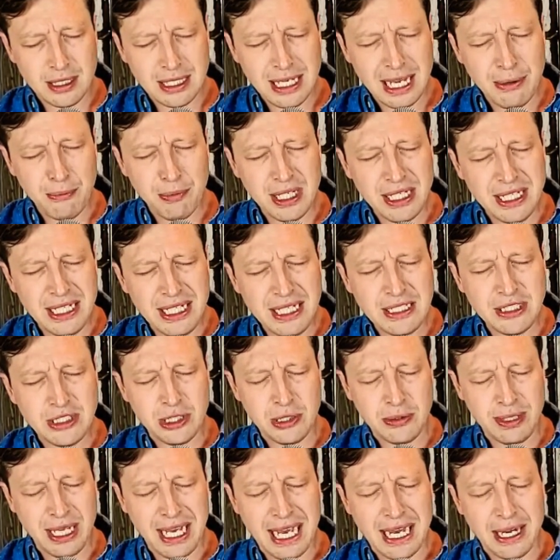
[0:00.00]
God, we need
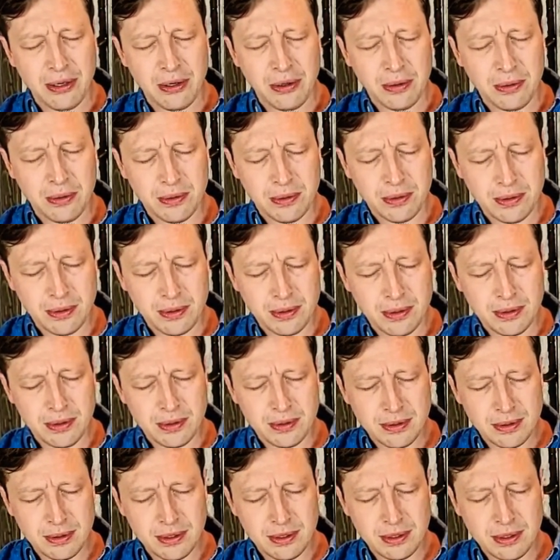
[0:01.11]
you now.
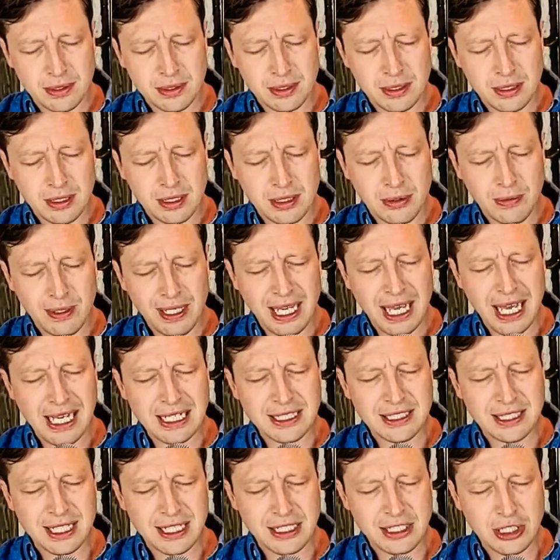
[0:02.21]
We
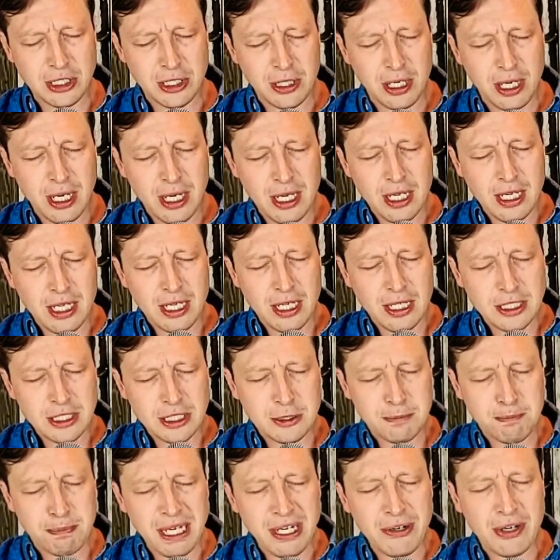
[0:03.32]
ask that your
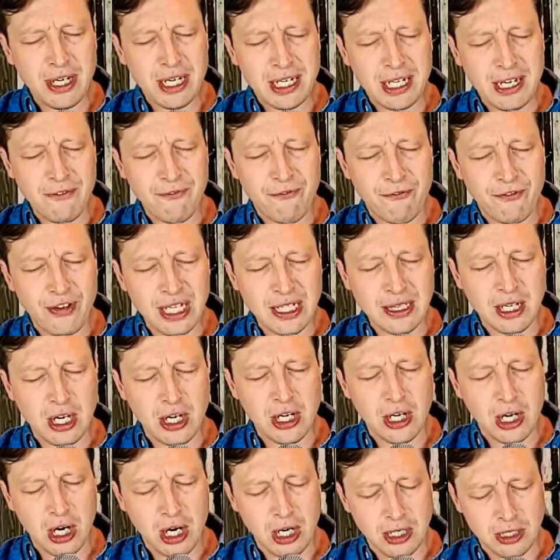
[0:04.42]
Spirit can fill
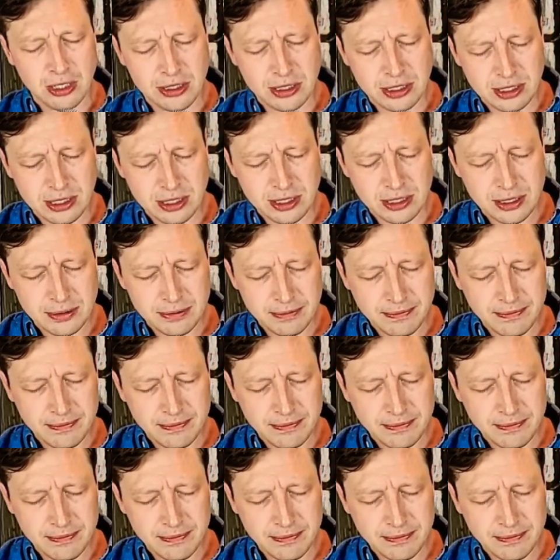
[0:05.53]
our hearts,